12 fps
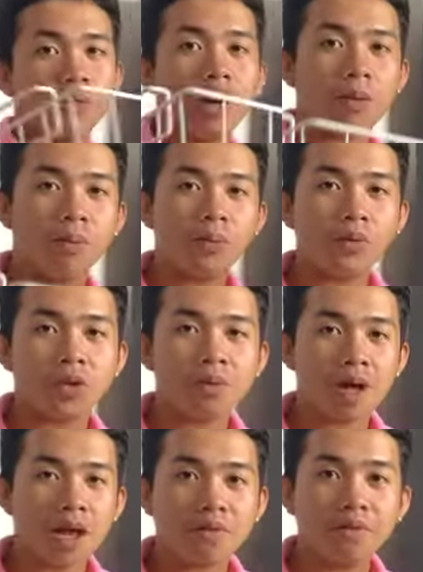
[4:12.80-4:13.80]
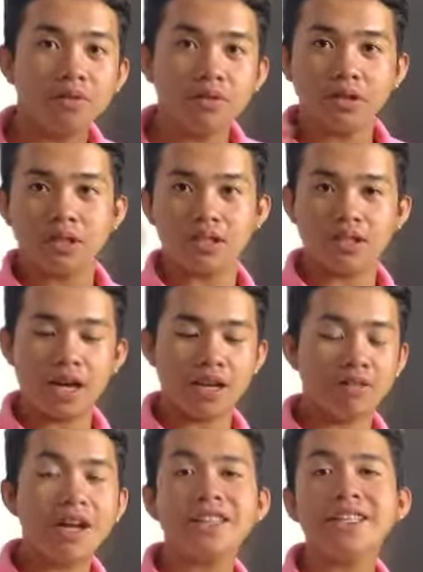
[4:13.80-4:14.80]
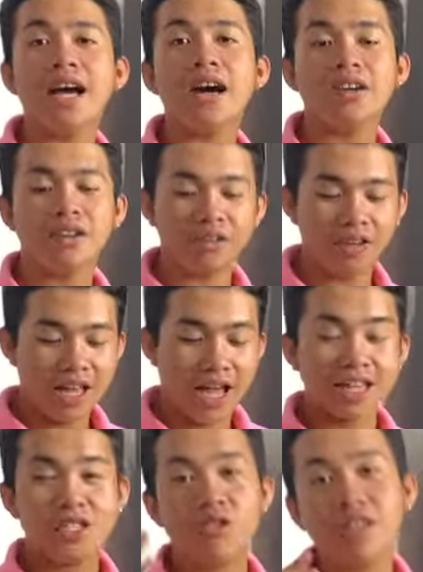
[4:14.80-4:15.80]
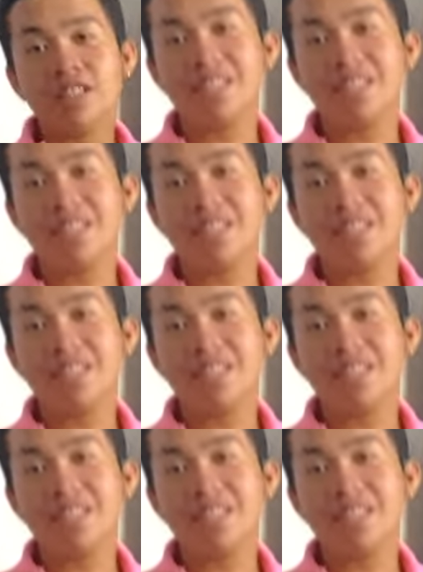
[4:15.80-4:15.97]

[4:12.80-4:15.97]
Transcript: where I put my foods, and right now, as you can